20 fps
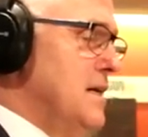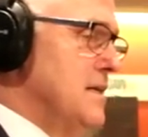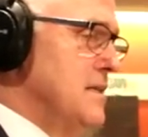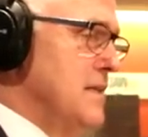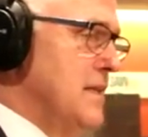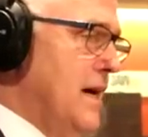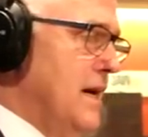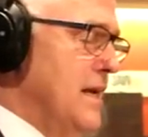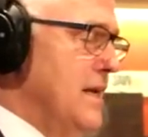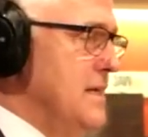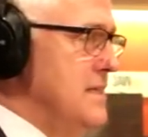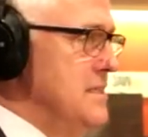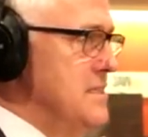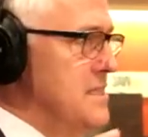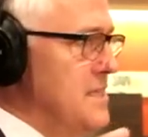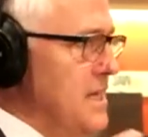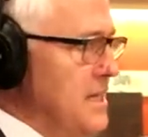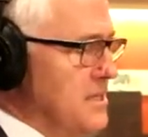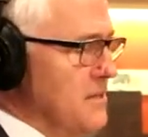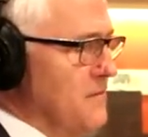that
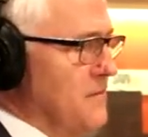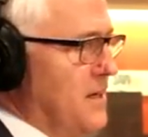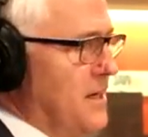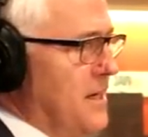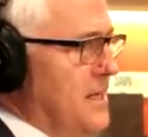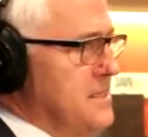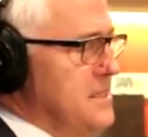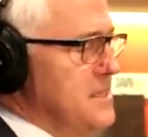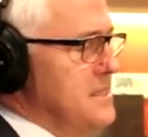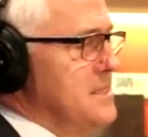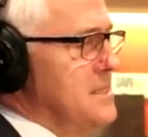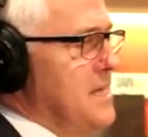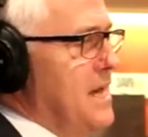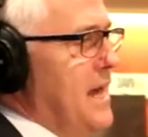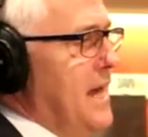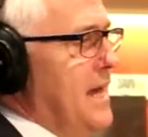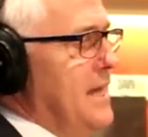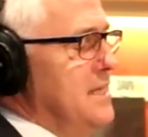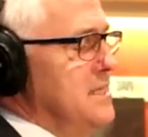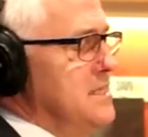incentivises
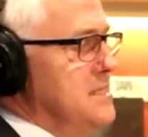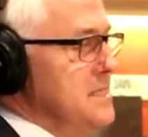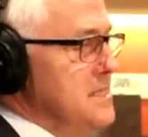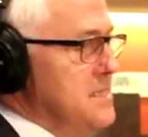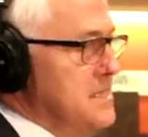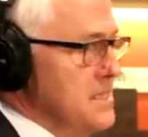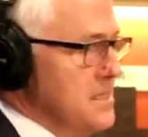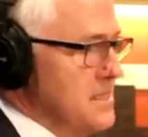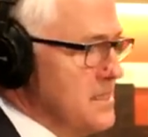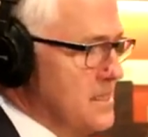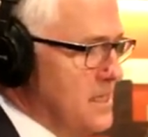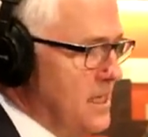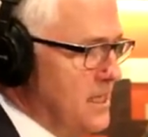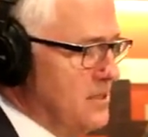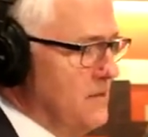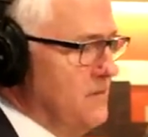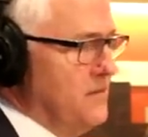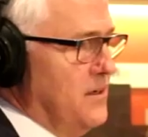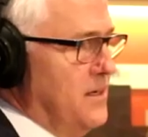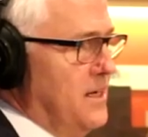and
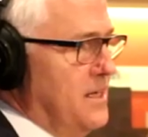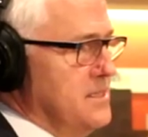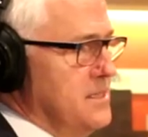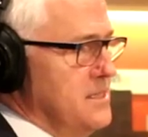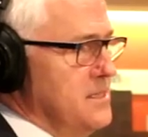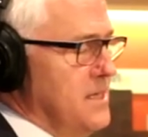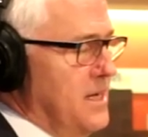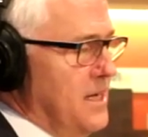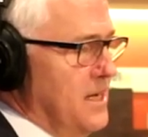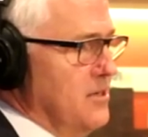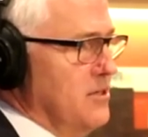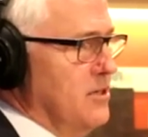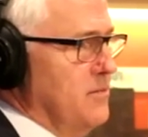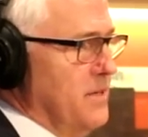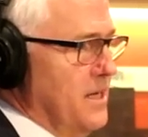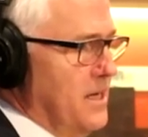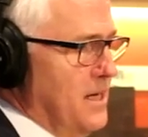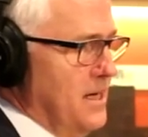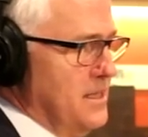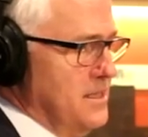disincentivises
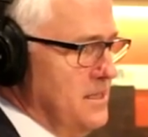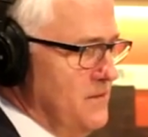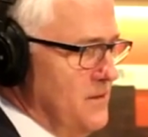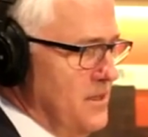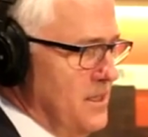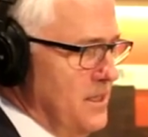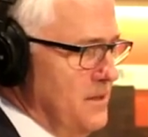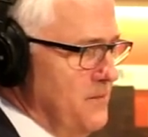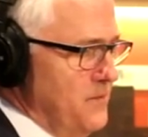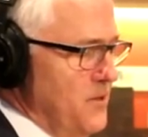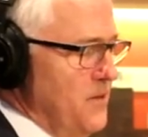economic activity.